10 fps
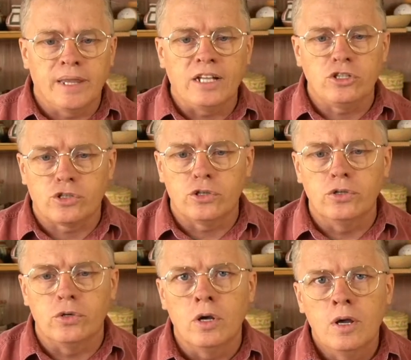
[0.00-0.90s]
That's
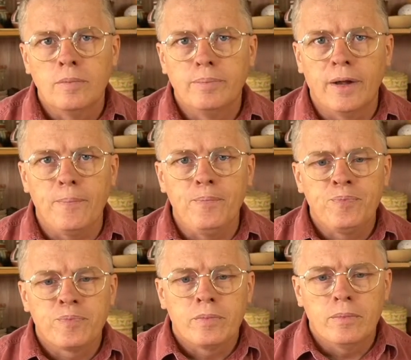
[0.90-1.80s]
true, but
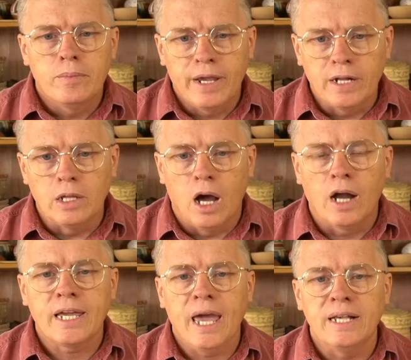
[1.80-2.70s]
in a lot
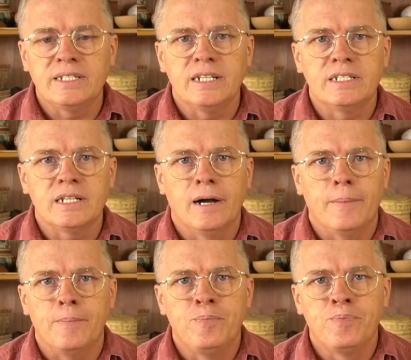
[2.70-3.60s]
of cases, um,